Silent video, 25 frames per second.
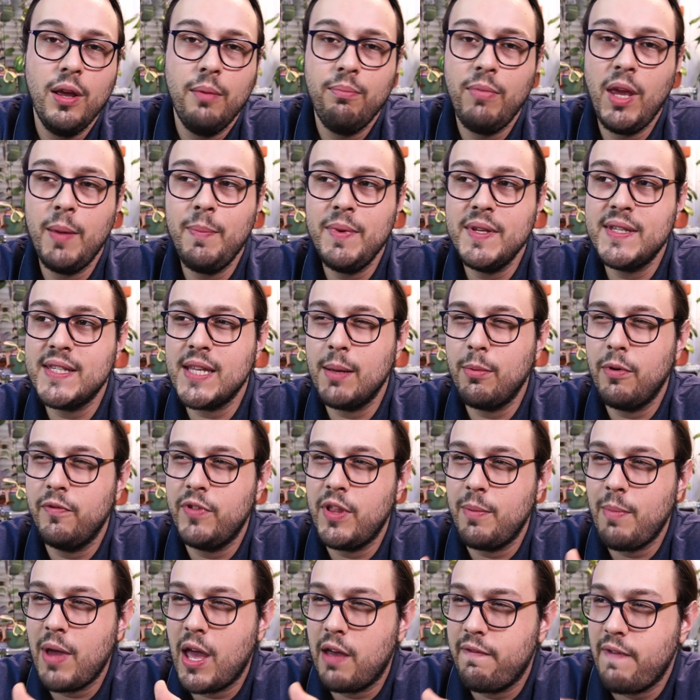Maybe some of
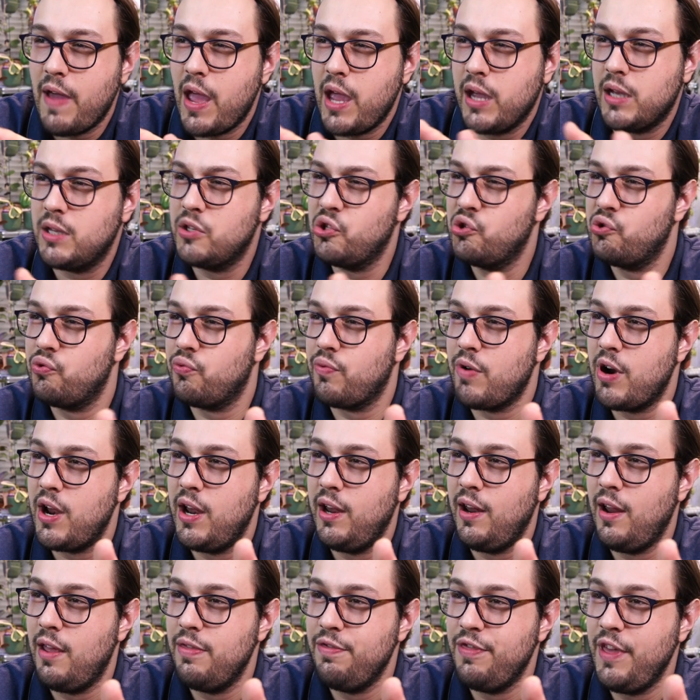them have
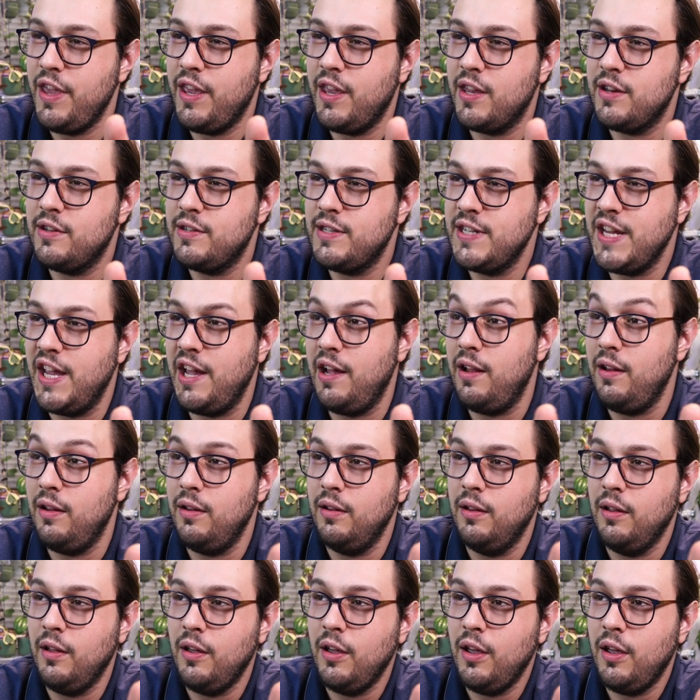x-ray and they can
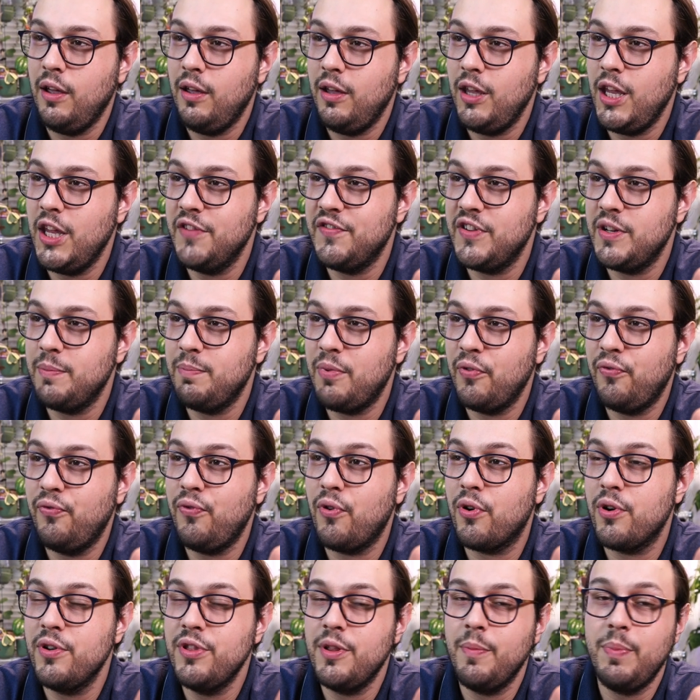tell even
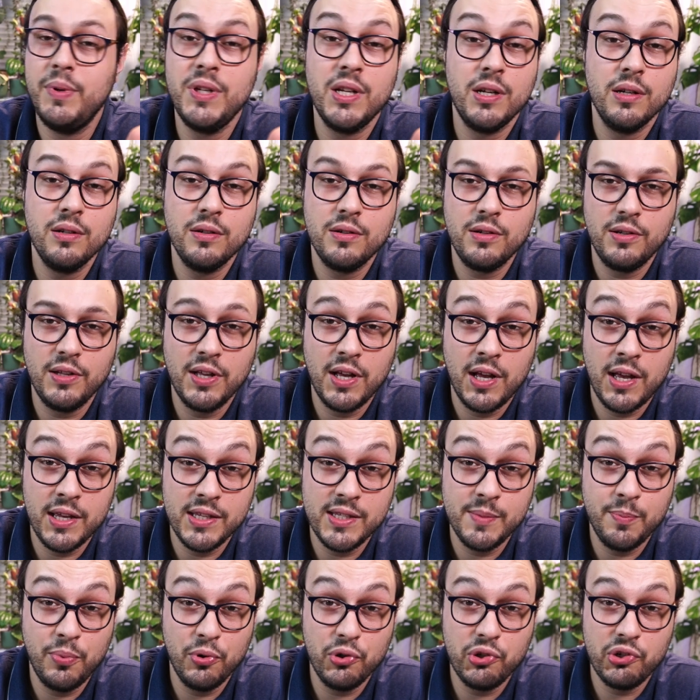before the peduncle
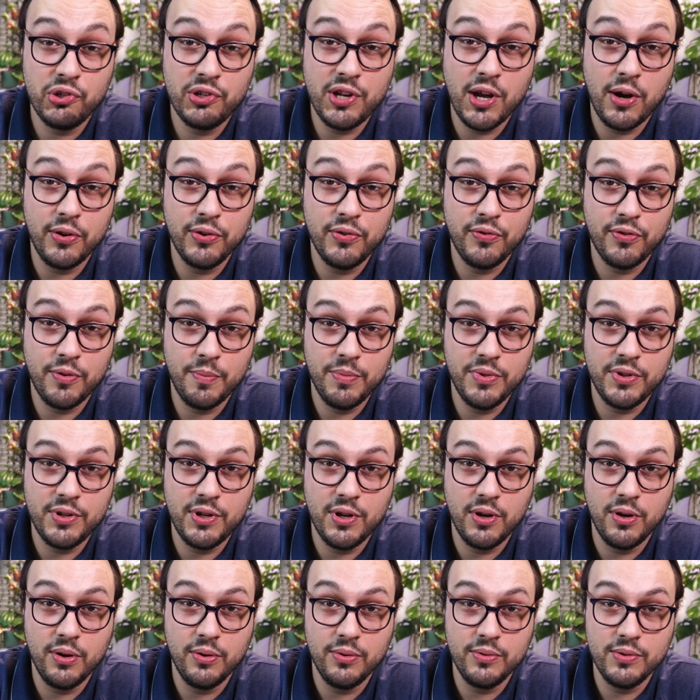has pushed out from the
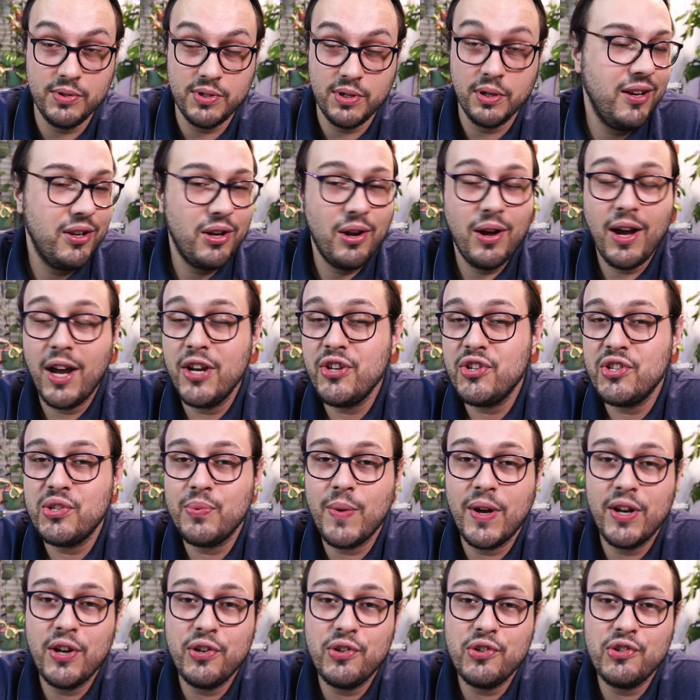node. You know, I just
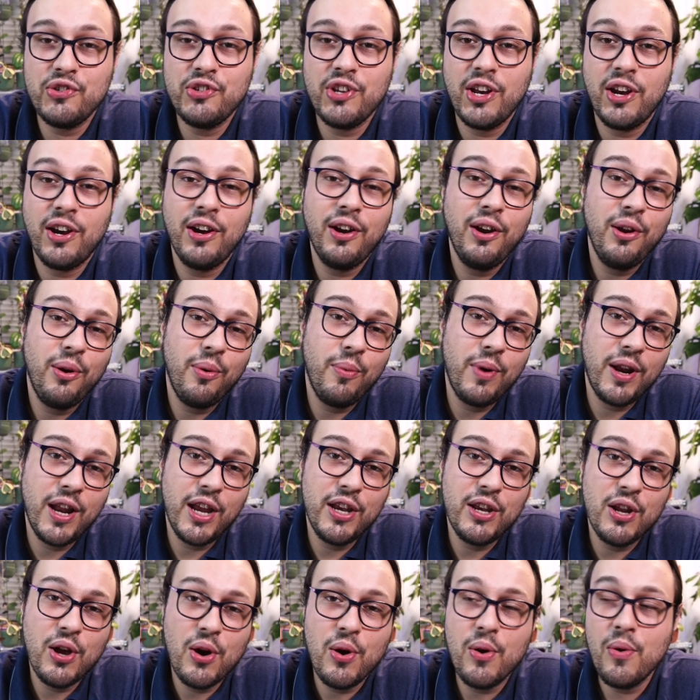wanted to share what I
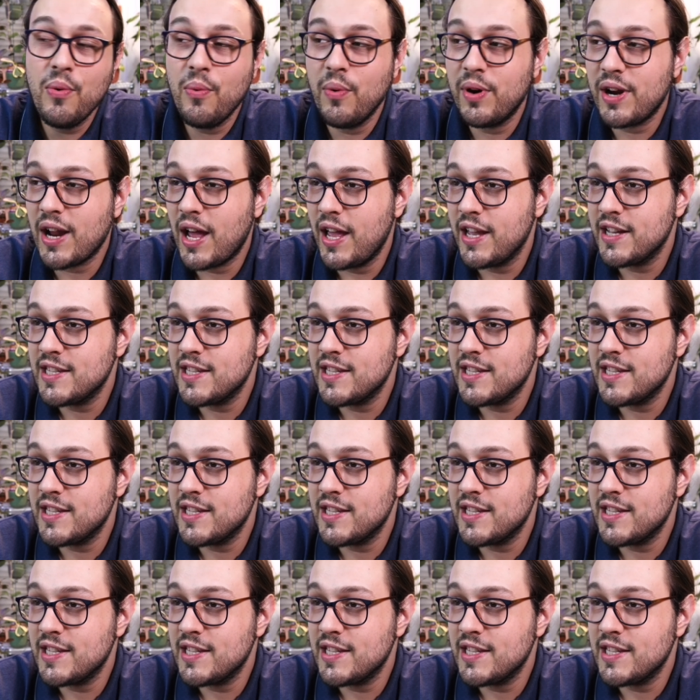know, what I